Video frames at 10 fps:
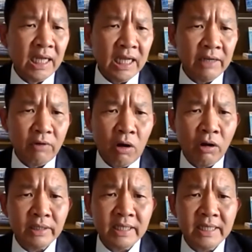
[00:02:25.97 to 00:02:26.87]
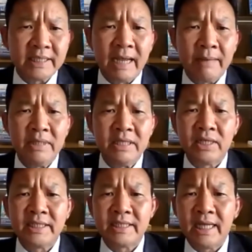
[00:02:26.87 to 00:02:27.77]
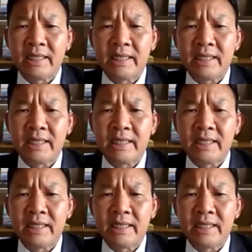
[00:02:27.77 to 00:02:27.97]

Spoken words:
If all this can be translated